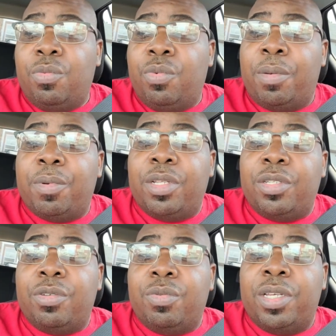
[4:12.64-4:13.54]
What I'm going to
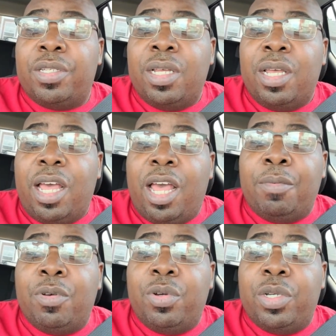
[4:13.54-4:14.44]
do is
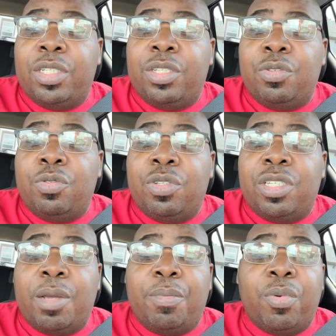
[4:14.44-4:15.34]
I'm going to
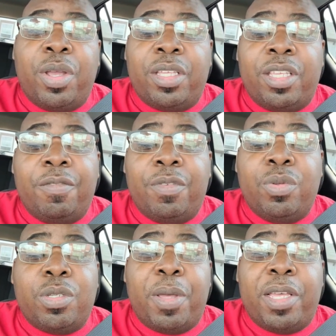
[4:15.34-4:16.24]
separate, give
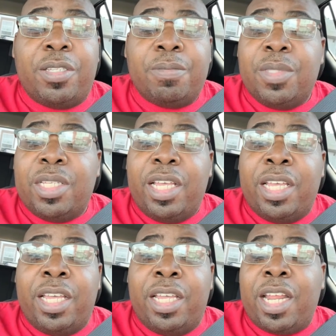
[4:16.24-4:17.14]
you space,
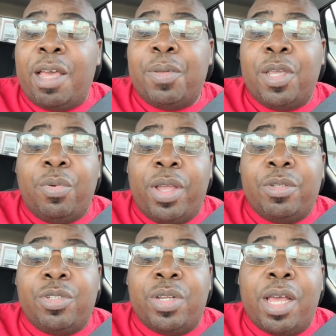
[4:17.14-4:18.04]
and not be
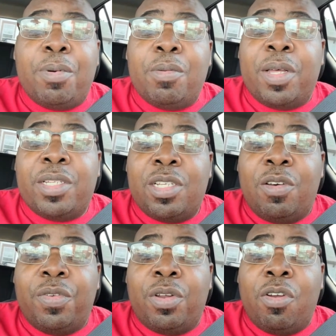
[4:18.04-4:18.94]
around you, not put
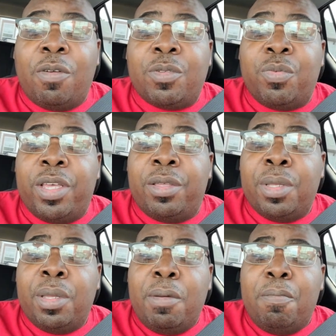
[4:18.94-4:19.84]
myself in harm's way,
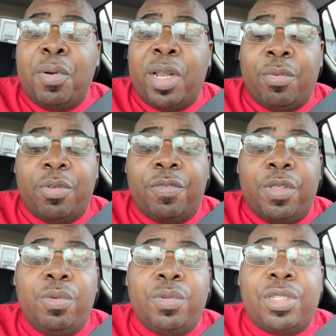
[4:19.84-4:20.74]
but I
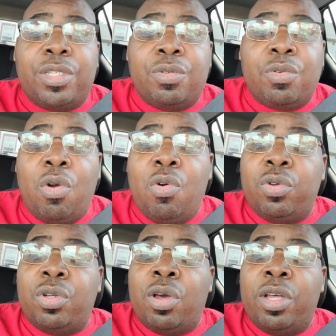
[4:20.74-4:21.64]
refuse to
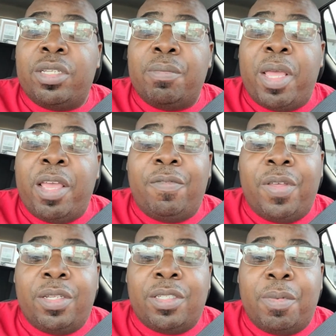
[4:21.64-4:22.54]
hold on to bad
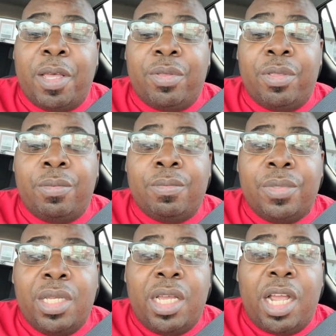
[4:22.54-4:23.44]
feelings about you.
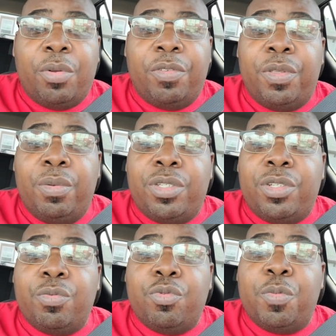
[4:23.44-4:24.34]
I refuse
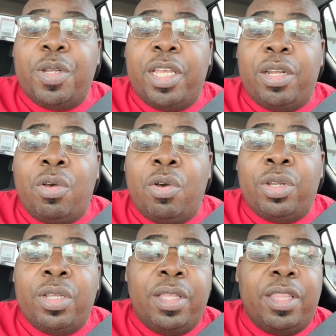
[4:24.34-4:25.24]
to ruminate
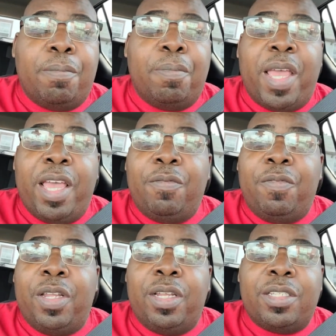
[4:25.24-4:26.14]
on the bad
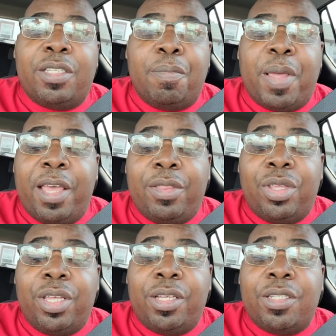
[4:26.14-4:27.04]
feelings, the bad
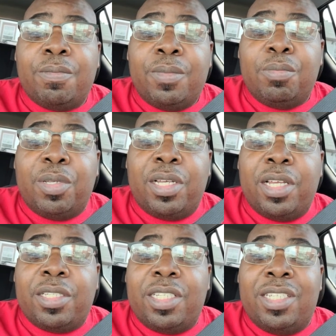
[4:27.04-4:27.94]
things,
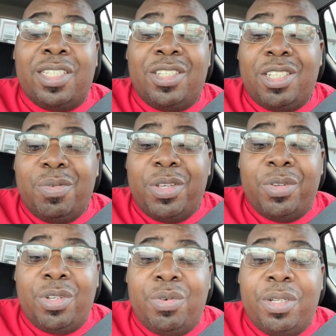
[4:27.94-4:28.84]
because essentially what
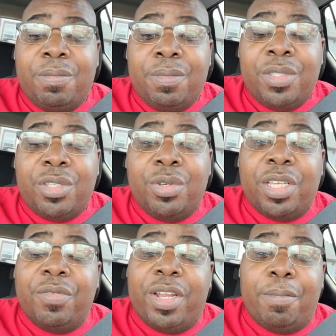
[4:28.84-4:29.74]
you're doing, you're
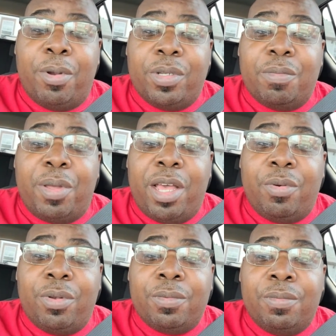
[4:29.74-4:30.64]
giving that person
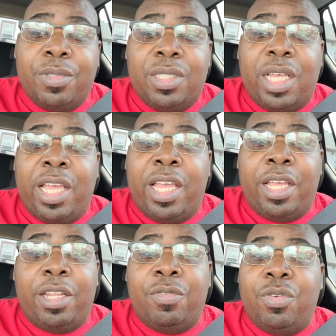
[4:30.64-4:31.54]
power.
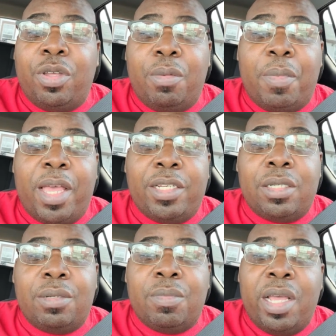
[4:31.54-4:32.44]
And if you can
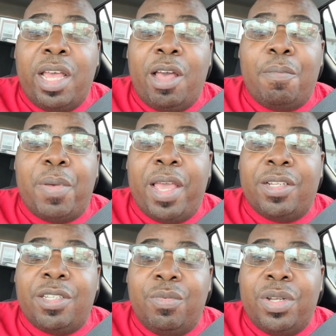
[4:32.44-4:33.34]
imagine how
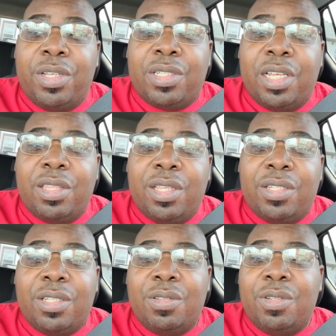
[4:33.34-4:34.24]
bad someone is like
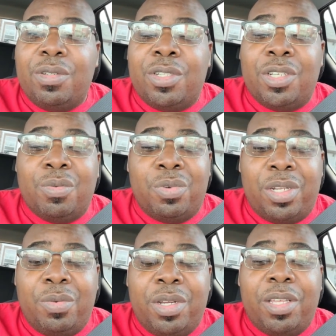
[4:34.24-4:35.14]
this, do you
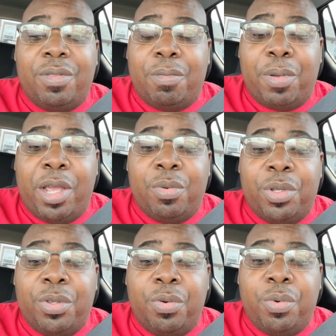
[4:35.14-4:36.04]
really want to give them power
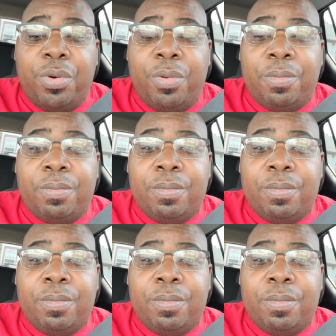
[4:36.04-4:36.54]
in your world?